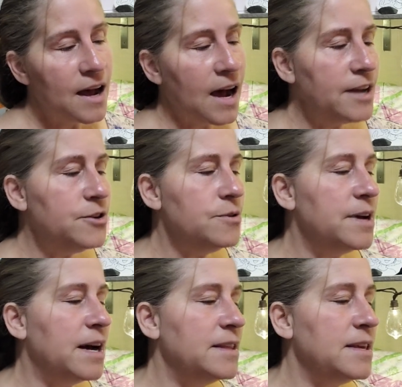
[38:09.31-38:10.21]
I do
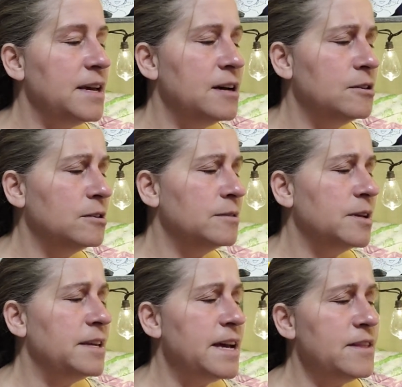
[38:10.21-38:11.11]
not
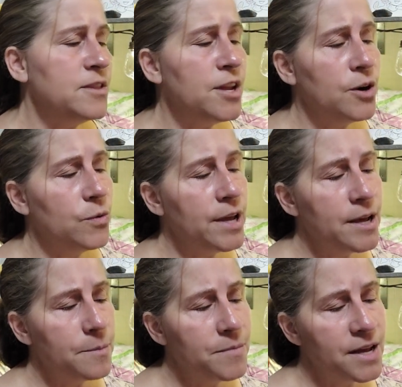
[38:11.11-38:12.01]
yet know
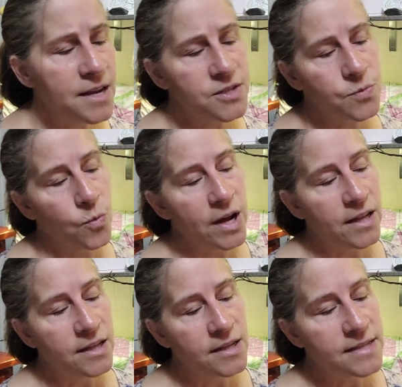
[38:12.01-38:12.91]
him as
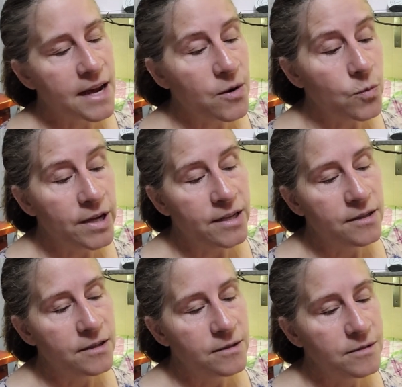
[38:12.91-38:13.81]
well as I will,